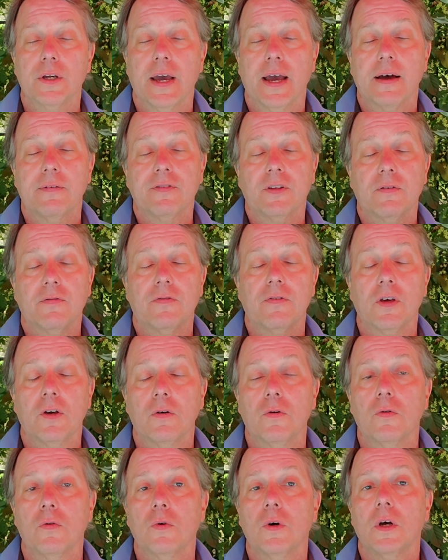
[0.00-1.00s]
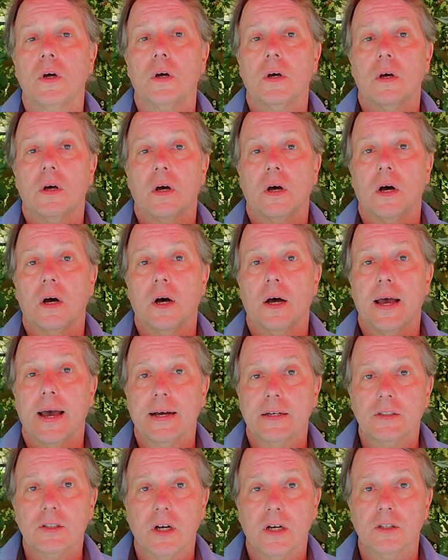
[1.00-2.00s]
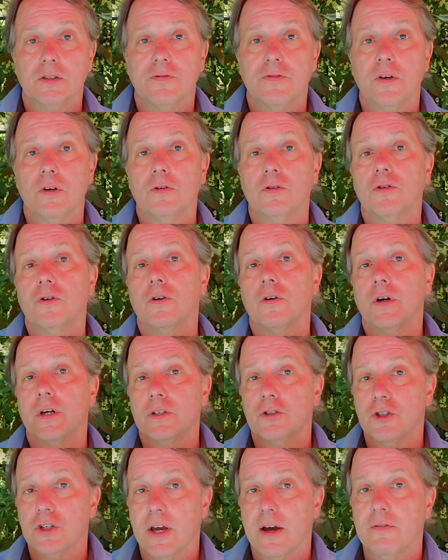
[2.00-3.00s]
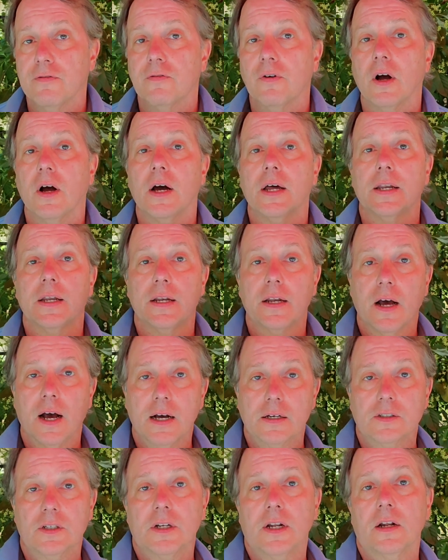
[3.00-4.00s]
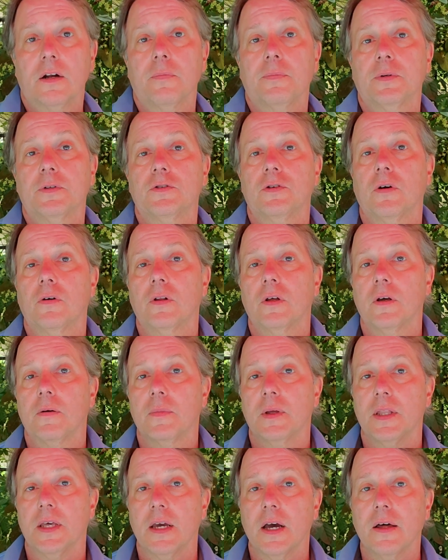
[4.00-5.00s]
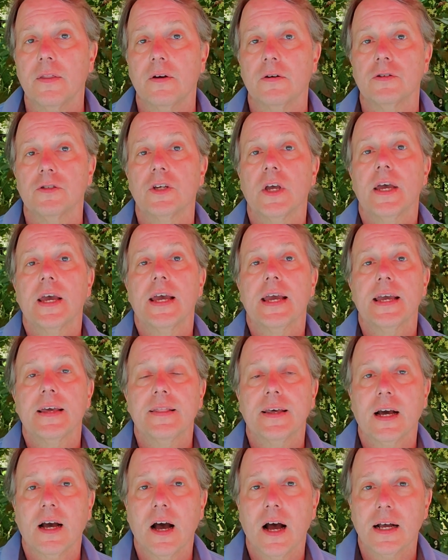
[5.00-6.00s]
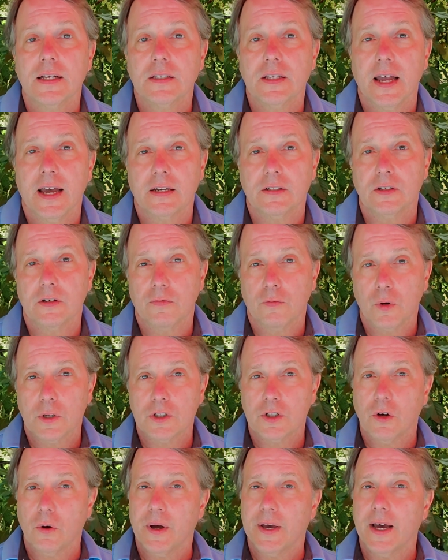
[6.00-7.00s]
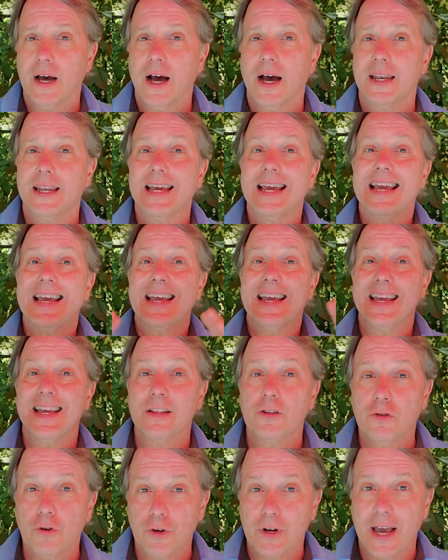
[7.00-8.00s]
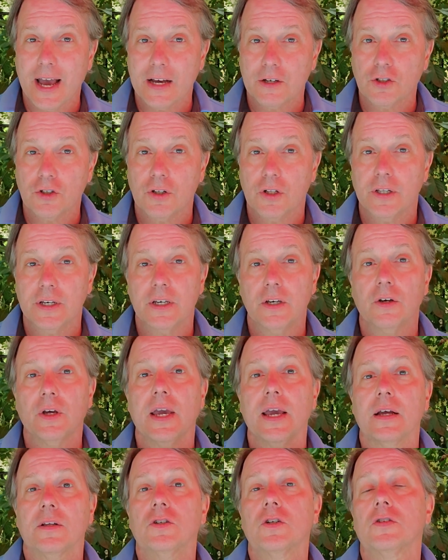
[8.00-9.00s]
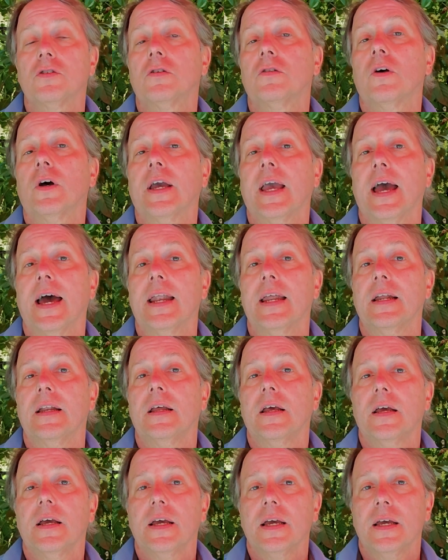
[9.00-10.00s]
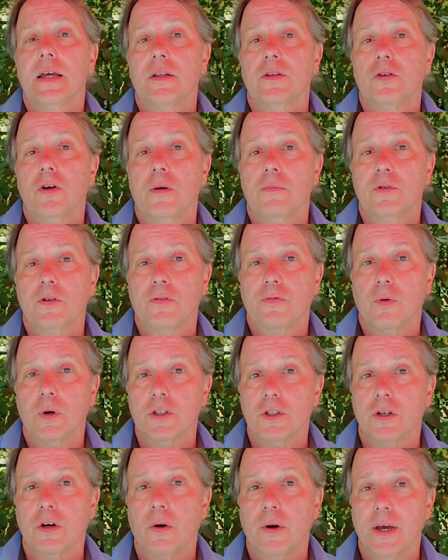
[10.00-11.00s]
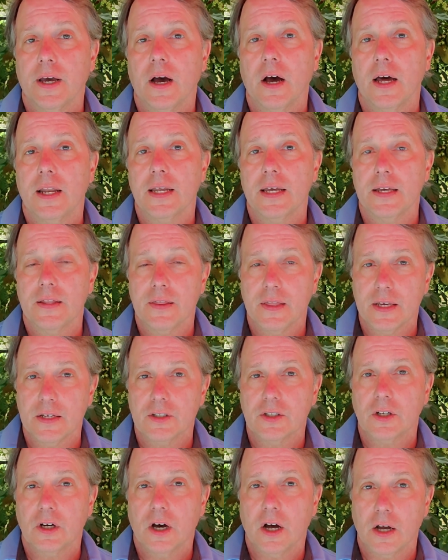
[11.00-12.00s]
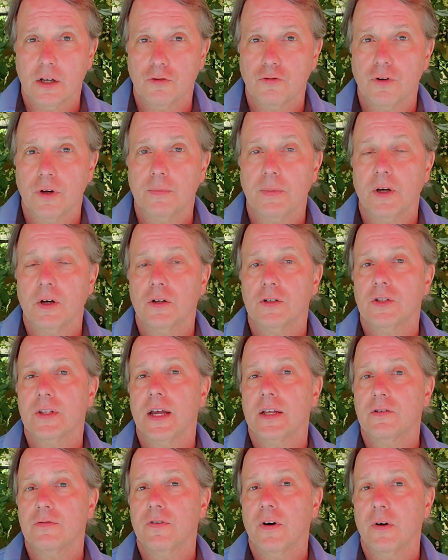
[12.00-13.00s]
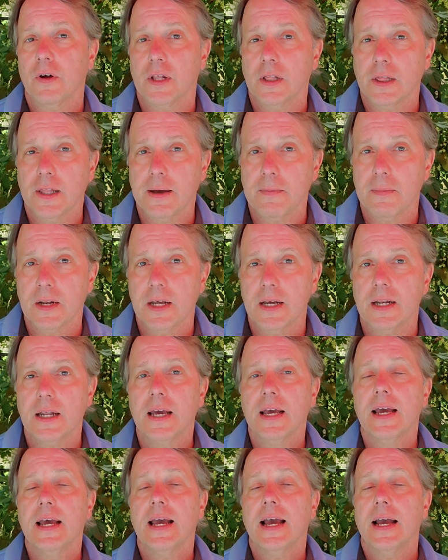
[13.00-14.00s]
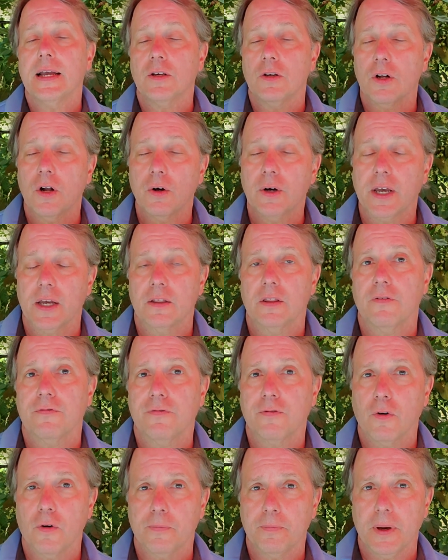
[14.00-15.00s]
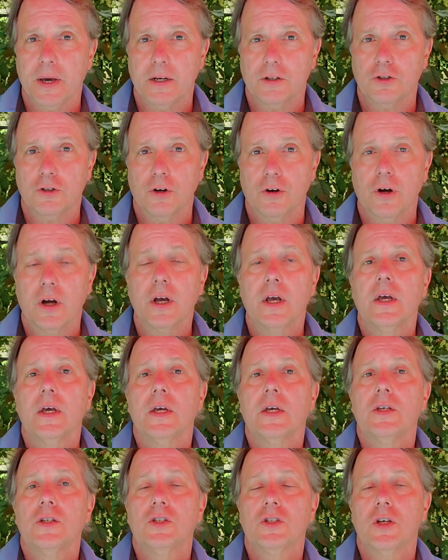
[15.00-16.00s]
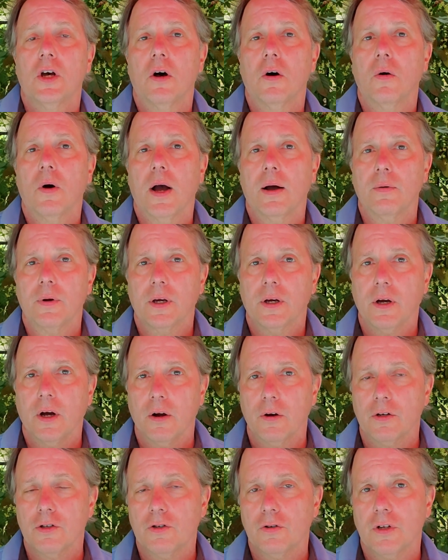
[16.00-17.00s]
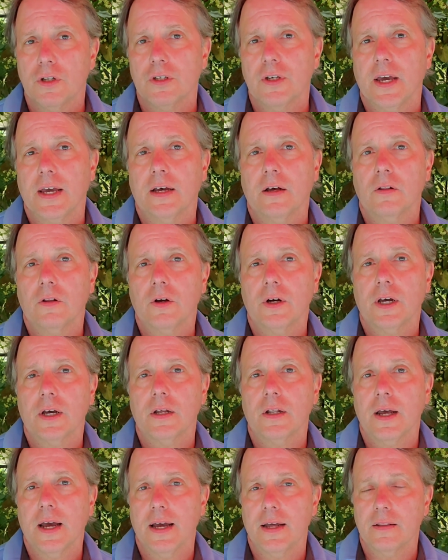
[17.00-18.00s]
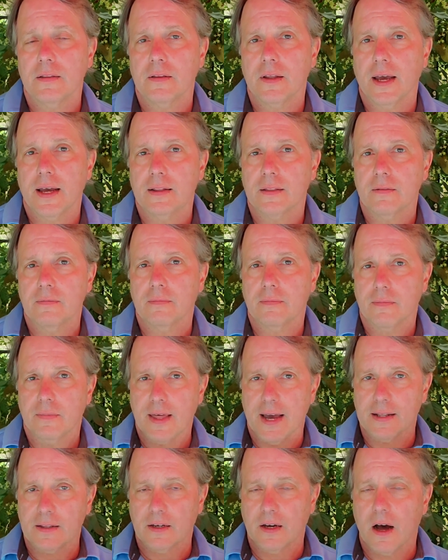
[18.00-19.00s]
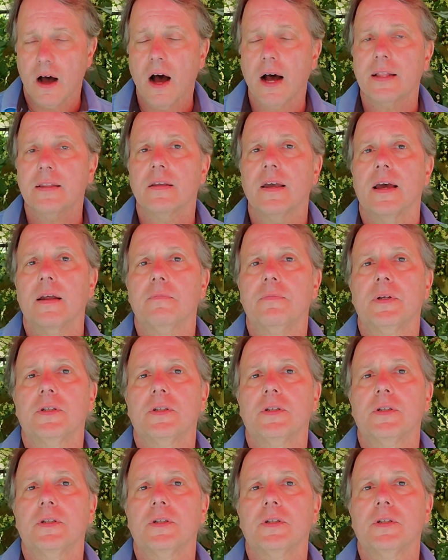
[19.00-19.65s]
You have to view Uh, Exxon's future and Chevron and Occidental Petroleum and the others in the context of what's going on internationally. You can't just look at it in terms of what's going on in this country, because that's very limited and you don't get the full picture. So I would encourage you to take a look at, at, at that content.